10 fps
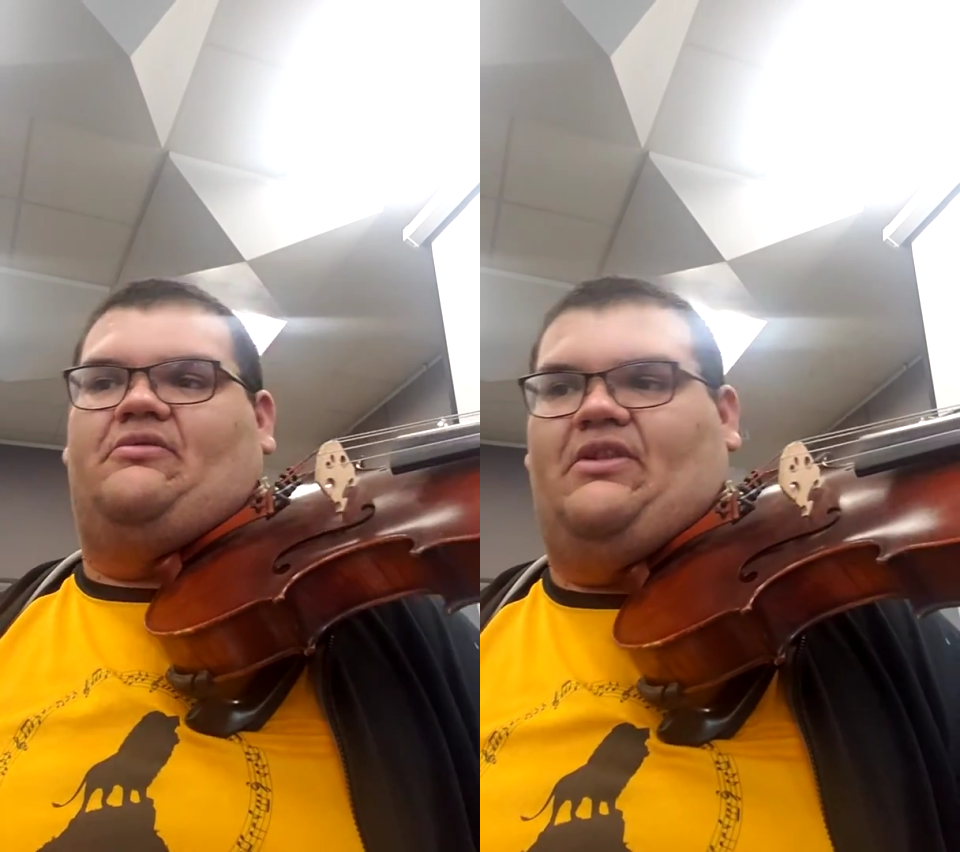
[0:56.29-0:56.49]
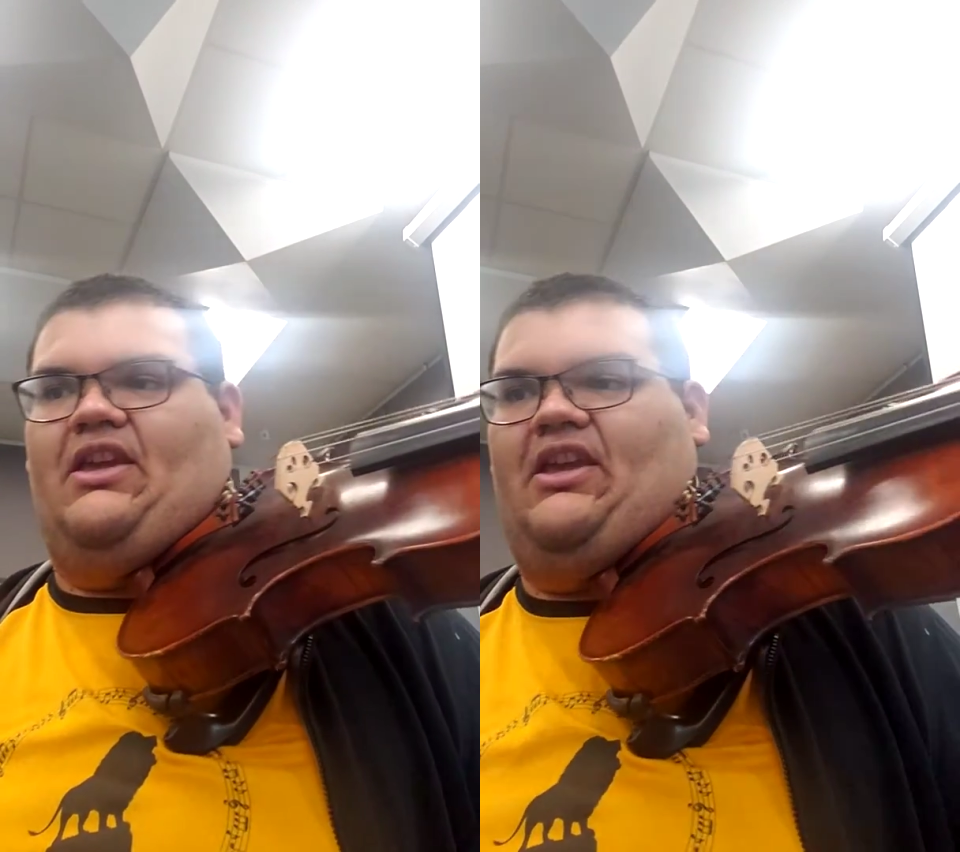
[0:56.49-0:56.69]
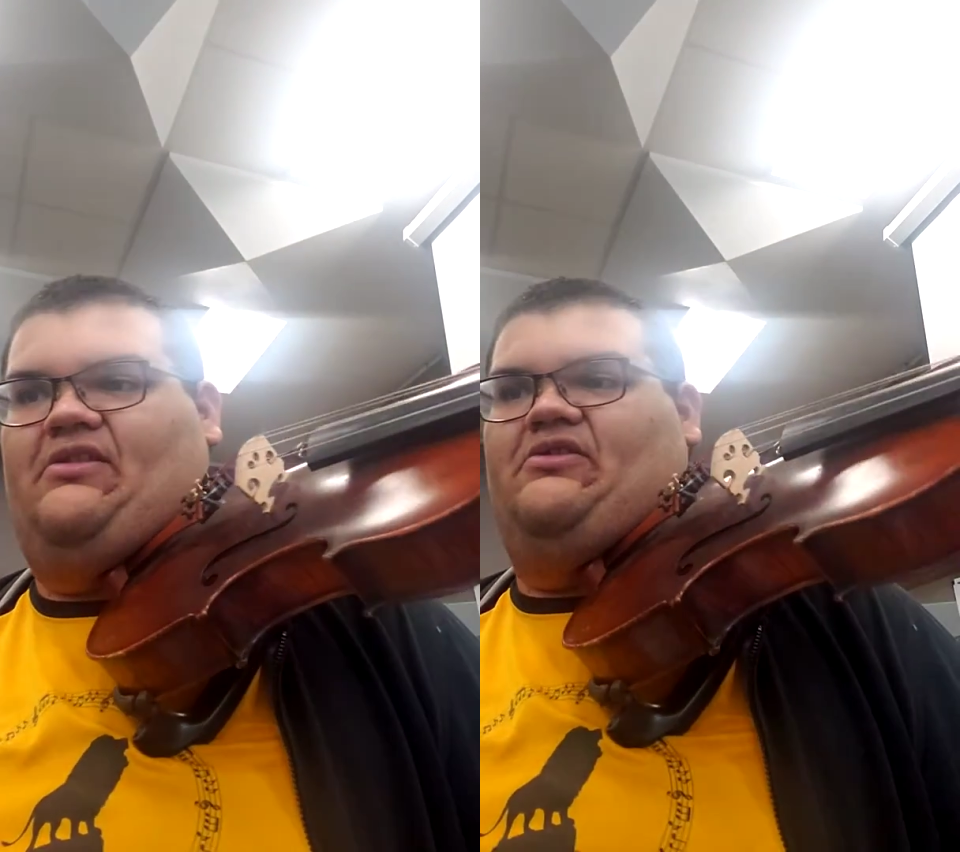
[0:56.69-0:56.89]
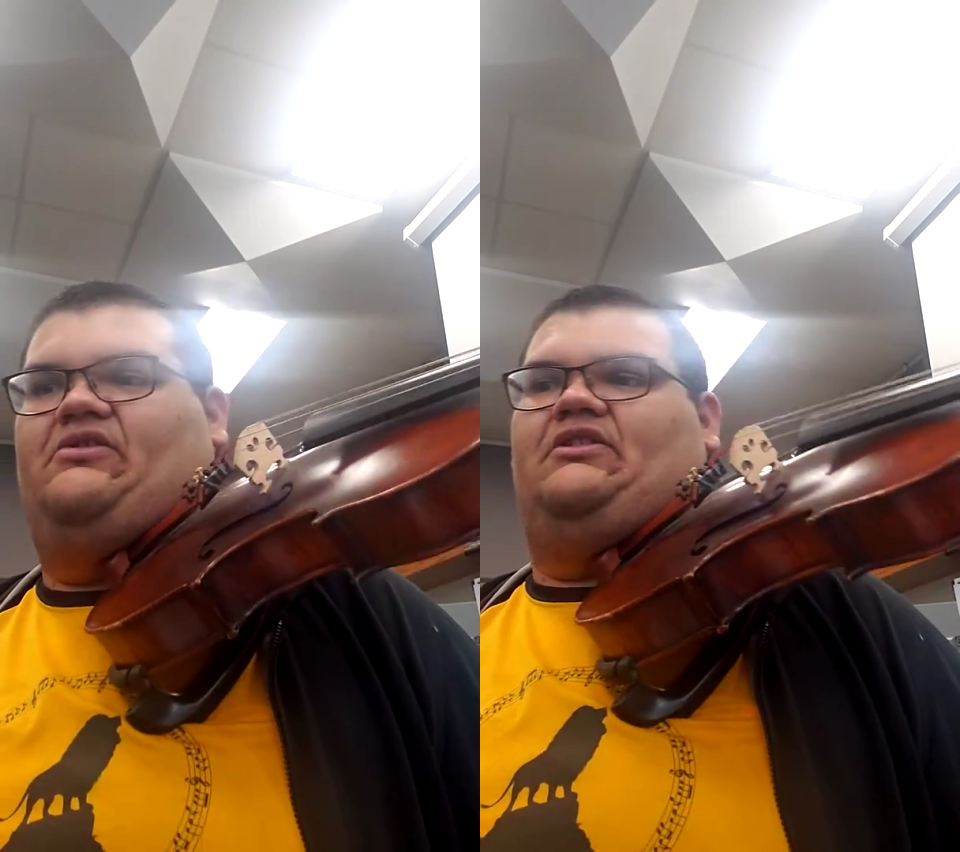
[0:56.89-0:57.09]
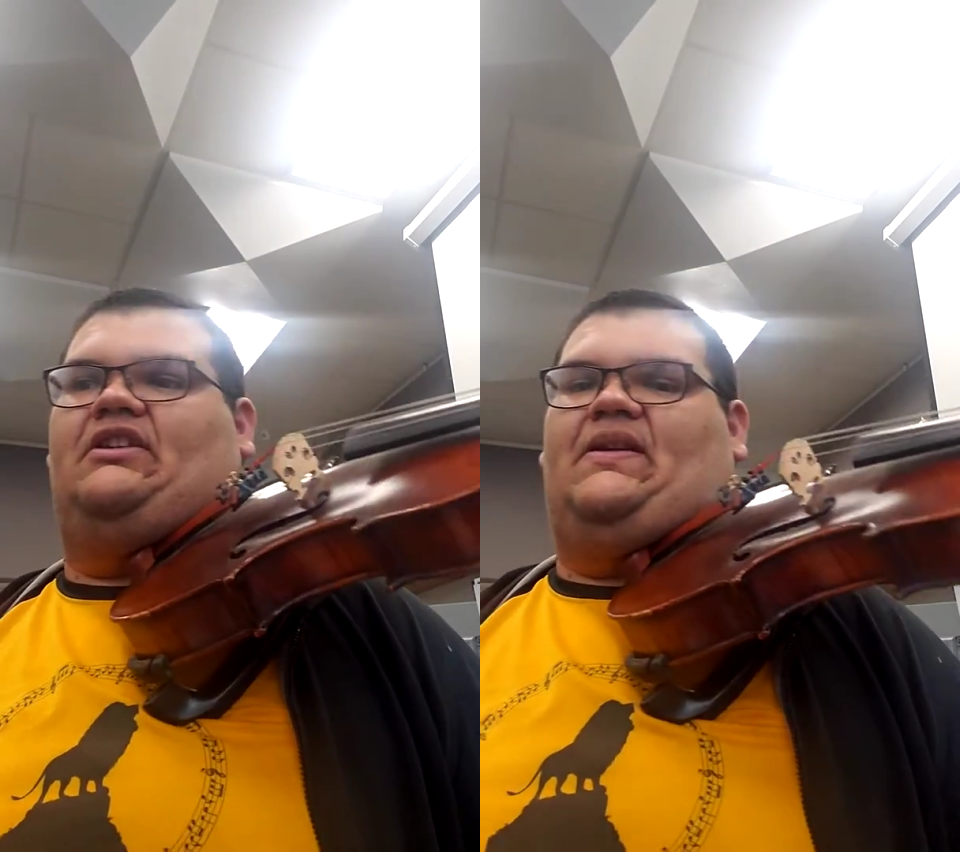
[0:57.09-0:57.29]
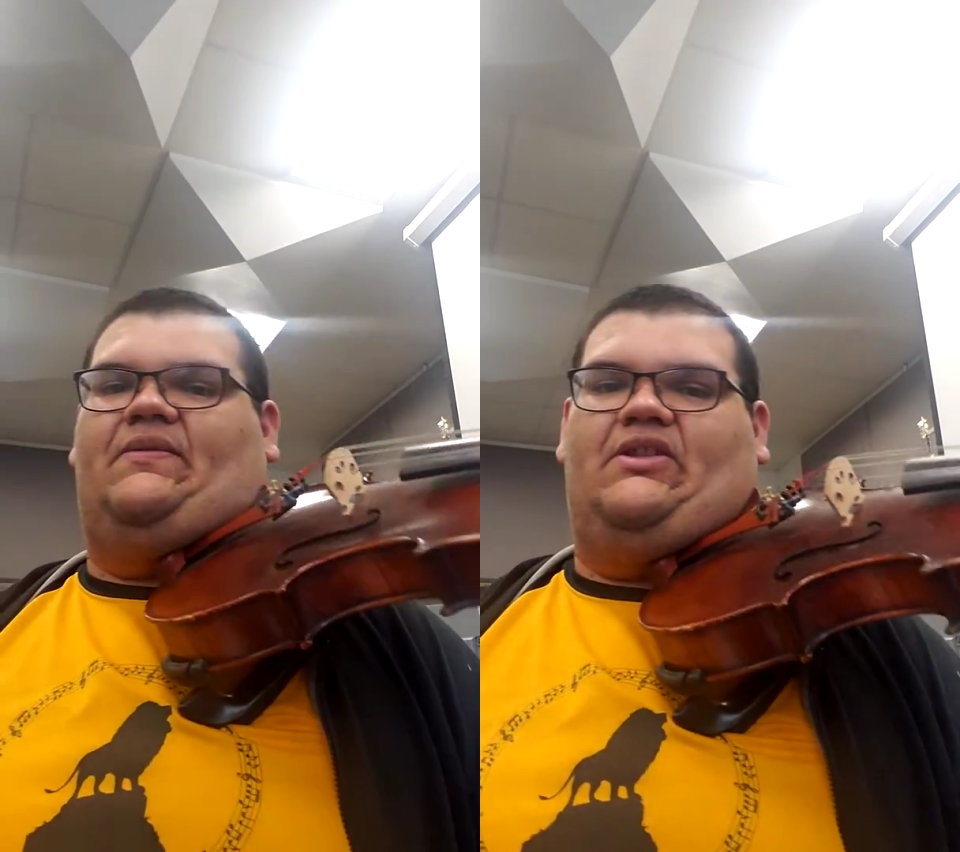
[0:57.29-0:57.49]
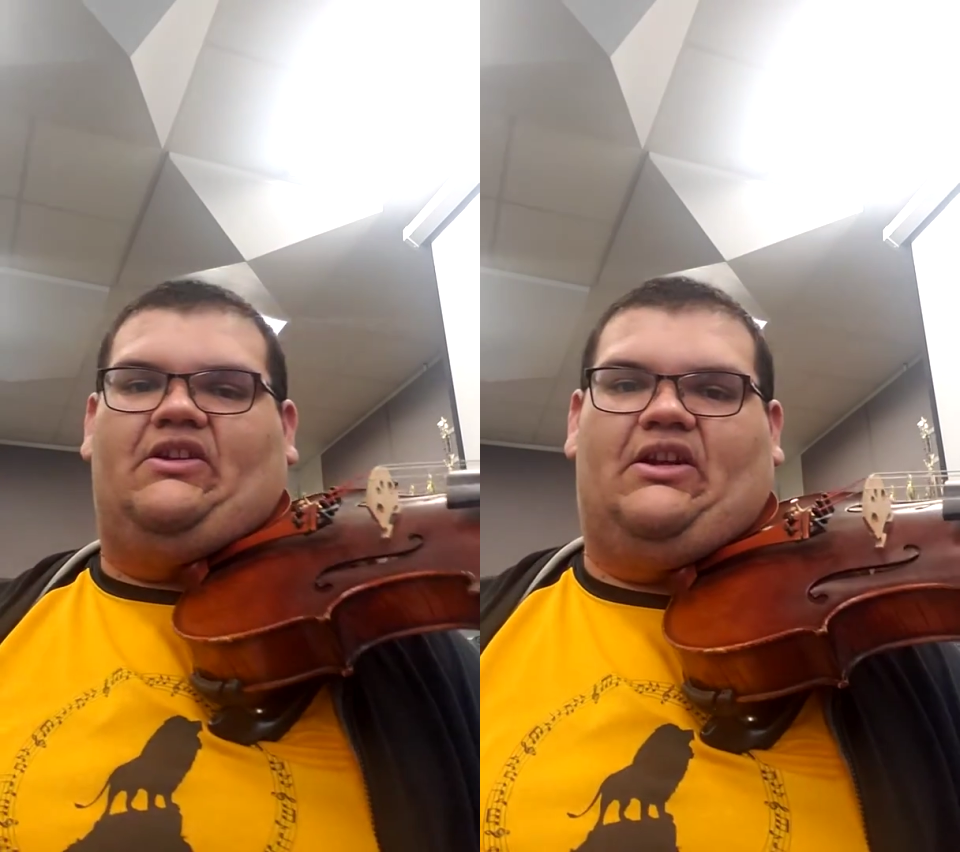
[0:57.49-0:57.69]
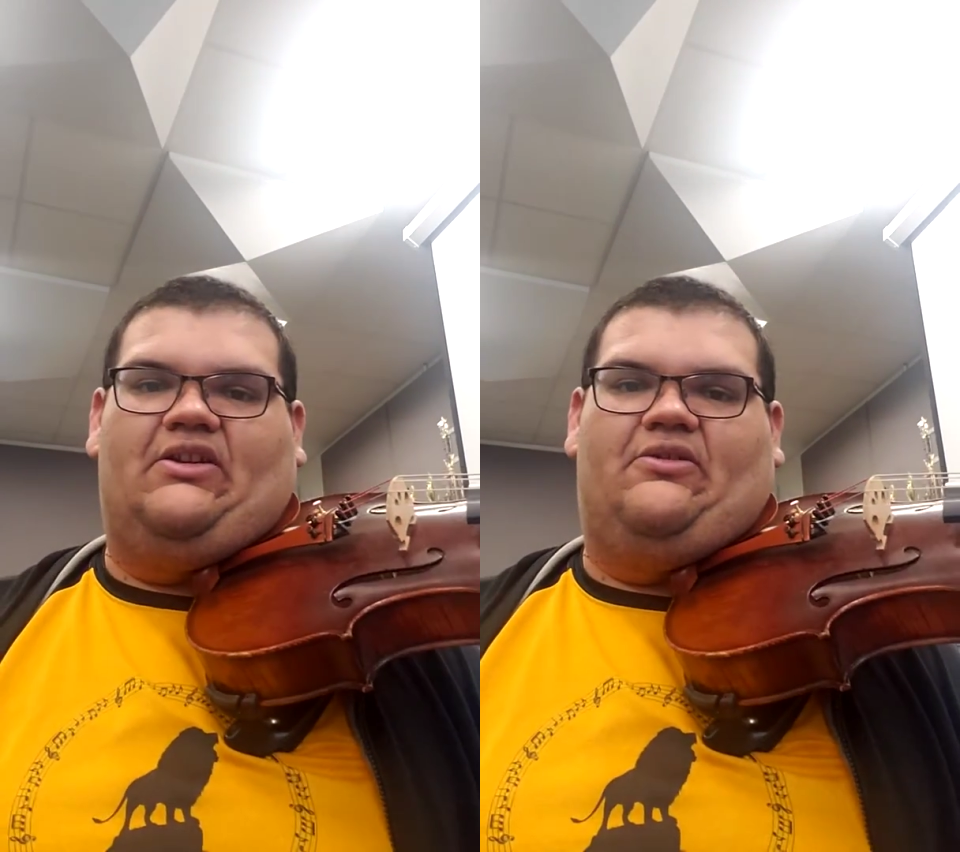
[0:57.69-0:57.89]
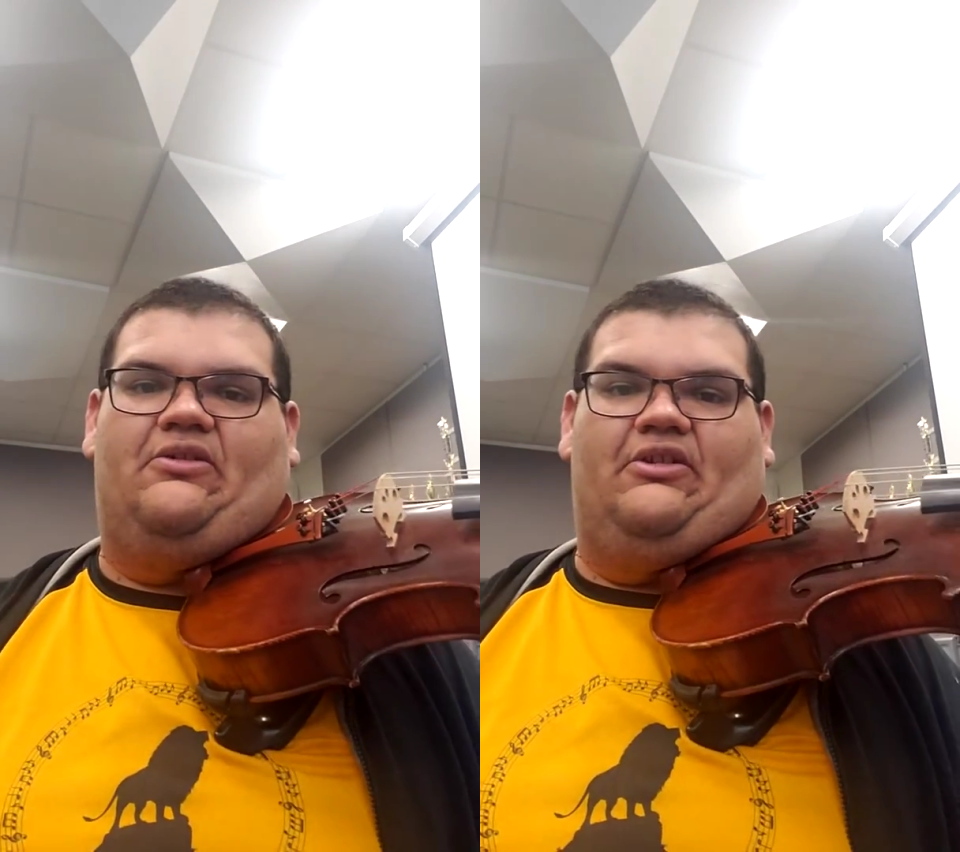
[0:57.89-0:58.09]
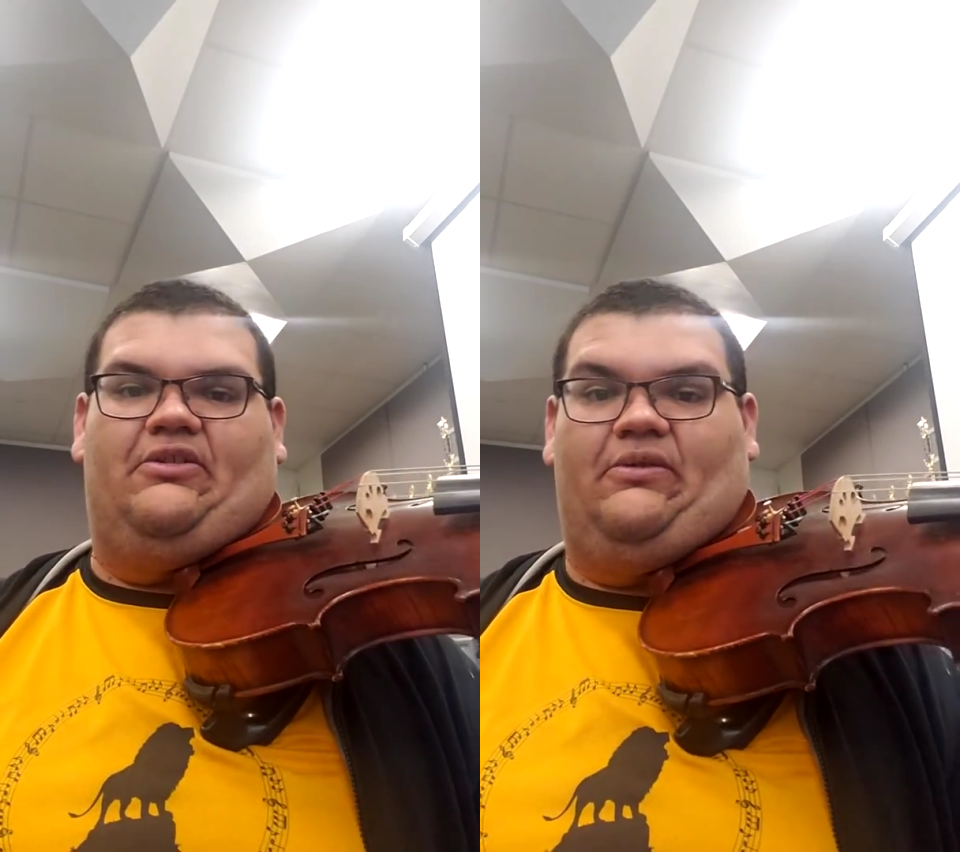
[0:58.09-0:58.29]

3 8th notes inside of another dotted quarter.